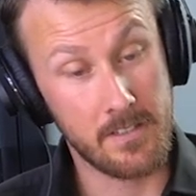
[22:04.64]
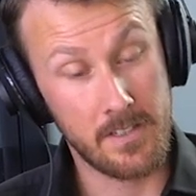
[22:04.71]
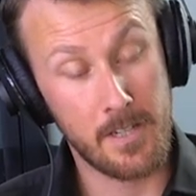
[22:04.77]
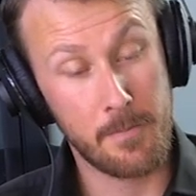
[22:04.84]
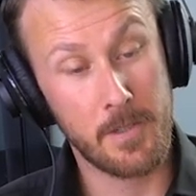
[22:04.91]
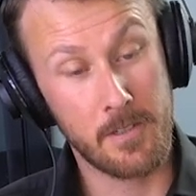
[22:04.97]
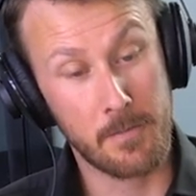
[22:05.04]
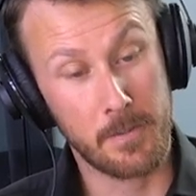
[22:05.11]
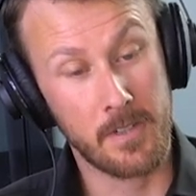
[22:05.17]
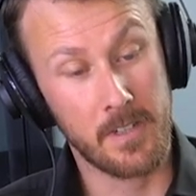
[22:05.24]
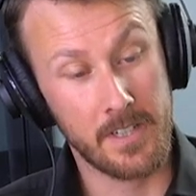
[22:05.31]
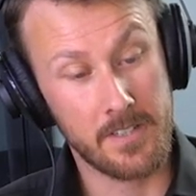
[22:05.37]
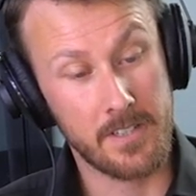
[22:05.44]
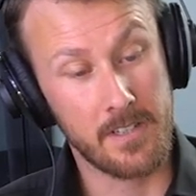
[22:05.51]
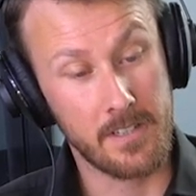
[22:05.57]
Typical
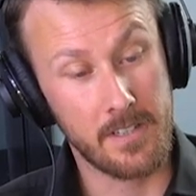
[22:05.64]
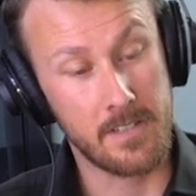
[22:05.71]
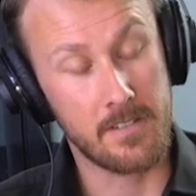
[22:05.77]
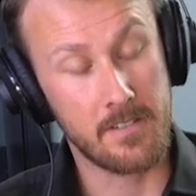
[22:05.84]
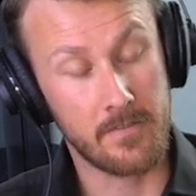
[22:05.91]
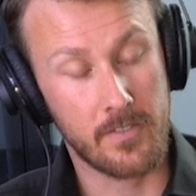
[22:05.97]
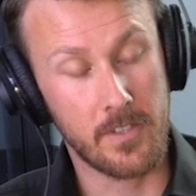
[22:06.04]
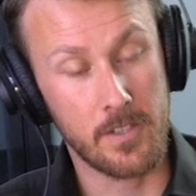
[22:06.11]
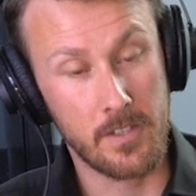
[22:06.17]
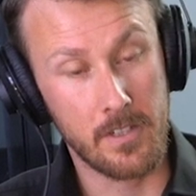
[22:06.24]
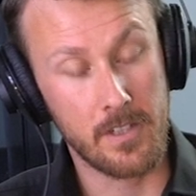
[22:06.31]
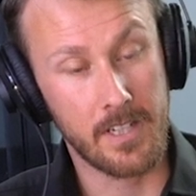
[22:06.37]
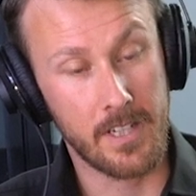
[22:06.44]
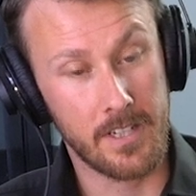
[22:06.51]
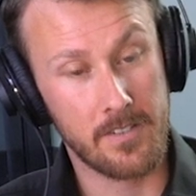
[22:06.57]
price is for
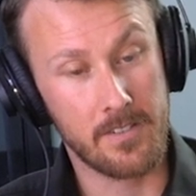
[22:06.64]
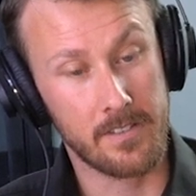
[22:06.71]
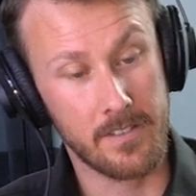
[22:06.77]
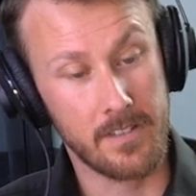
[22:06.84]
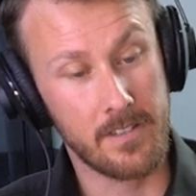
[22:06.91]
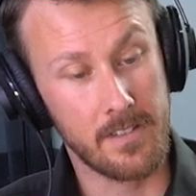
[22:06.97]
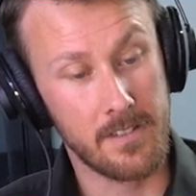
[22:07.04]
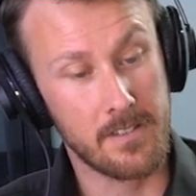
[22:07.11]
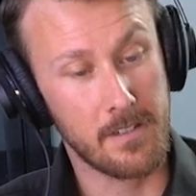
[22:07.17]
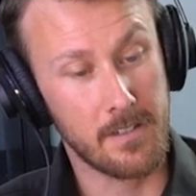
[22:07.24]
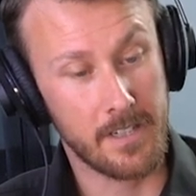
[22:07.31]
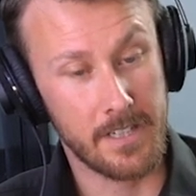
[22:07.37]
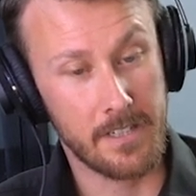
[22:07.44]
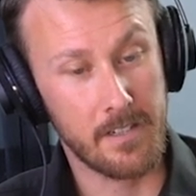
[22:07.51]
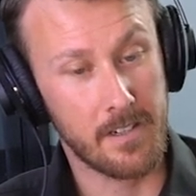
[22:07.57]
Newcastle is
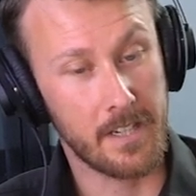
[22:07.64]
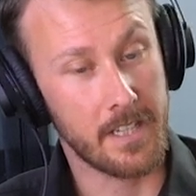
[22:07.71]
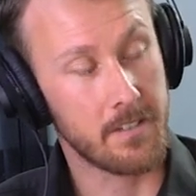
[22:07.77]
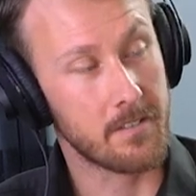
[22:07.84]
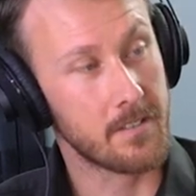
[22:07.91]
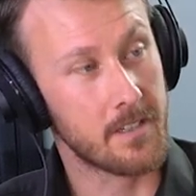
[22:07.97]
$990 or